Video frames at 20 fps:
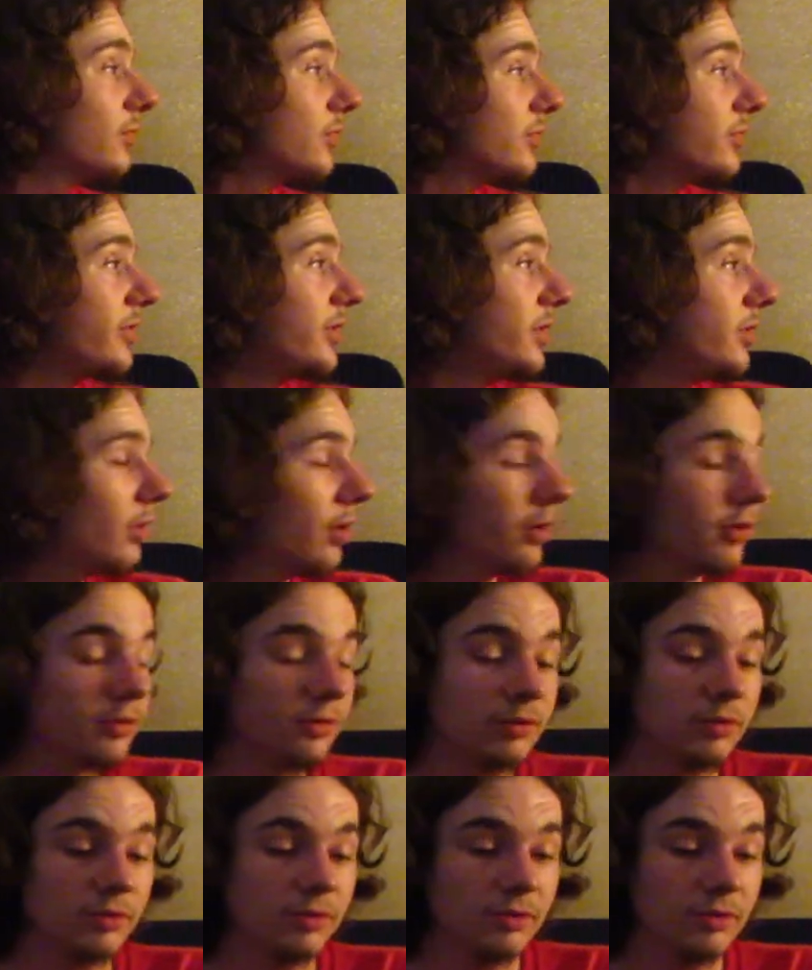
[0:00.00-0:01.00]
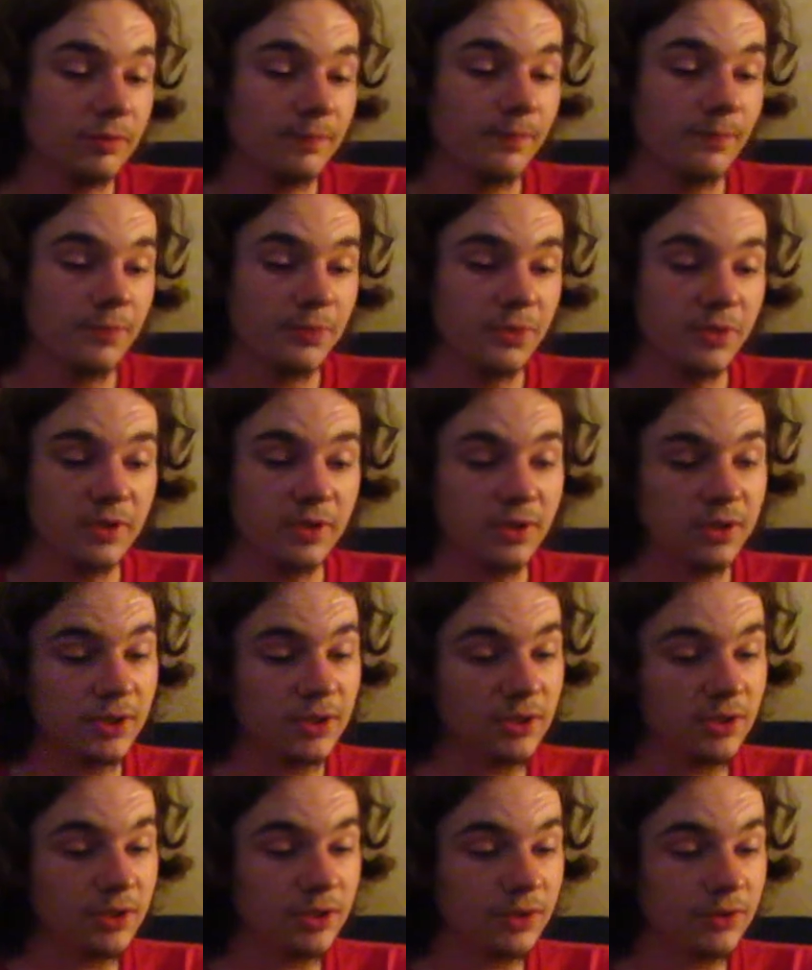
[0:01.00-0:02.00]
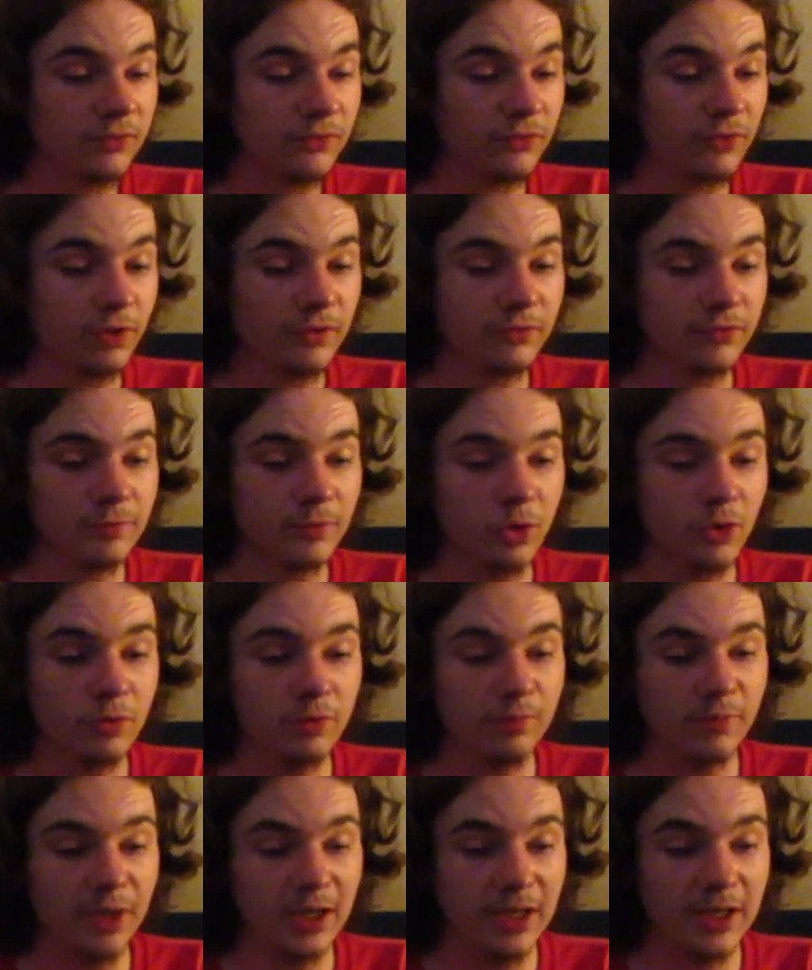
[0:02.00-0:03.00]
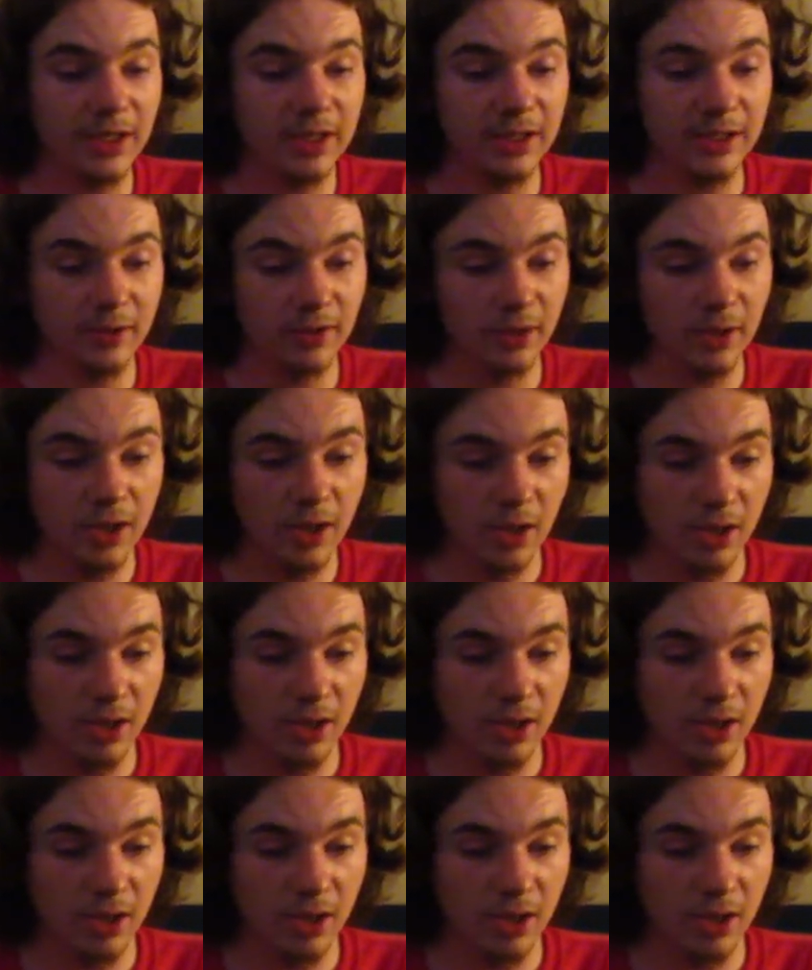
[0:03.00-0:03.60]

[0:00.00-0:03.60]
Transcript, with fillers: for the Arthur, the Far From Home painting,